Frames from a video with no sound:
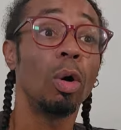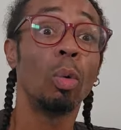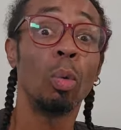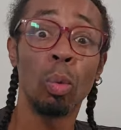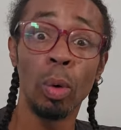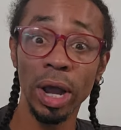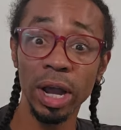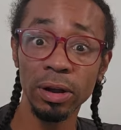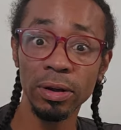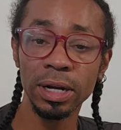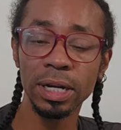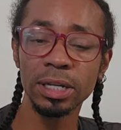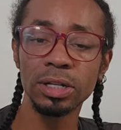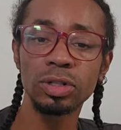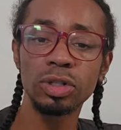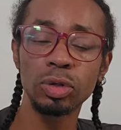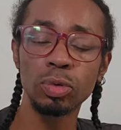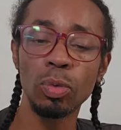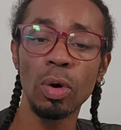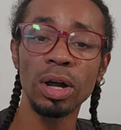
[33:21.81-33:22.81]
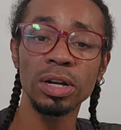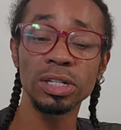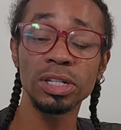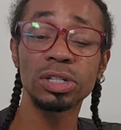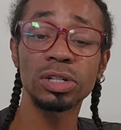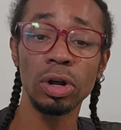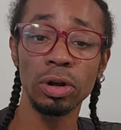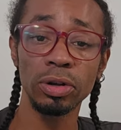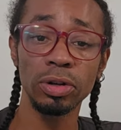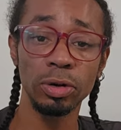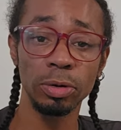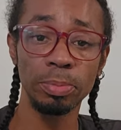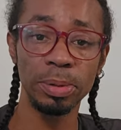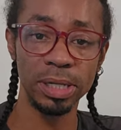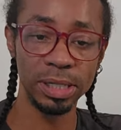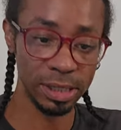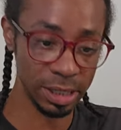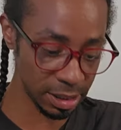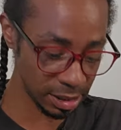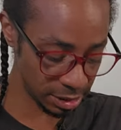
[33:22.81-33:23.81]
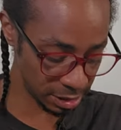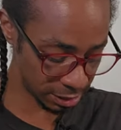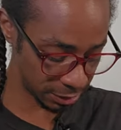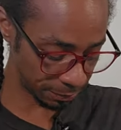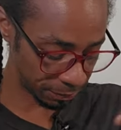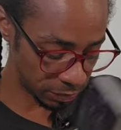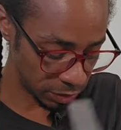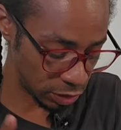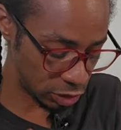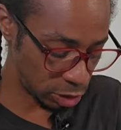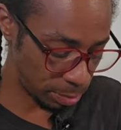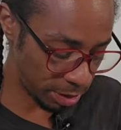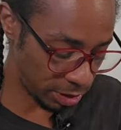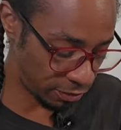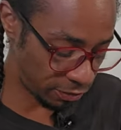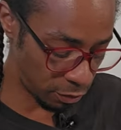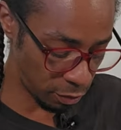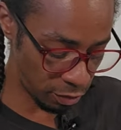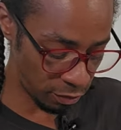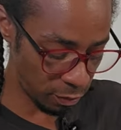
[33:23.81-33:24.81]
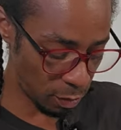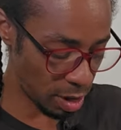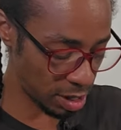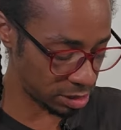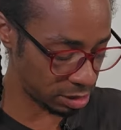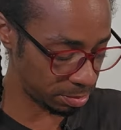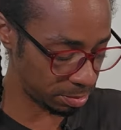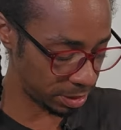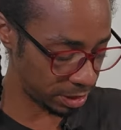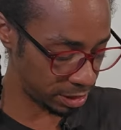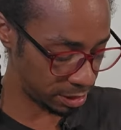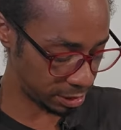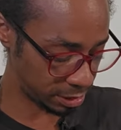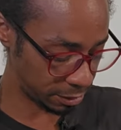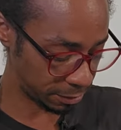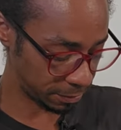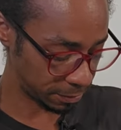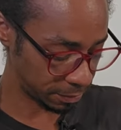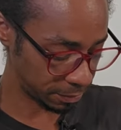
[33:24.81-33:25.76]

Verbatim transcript: where it is you want to start your business. Show me the Four of Wands, please.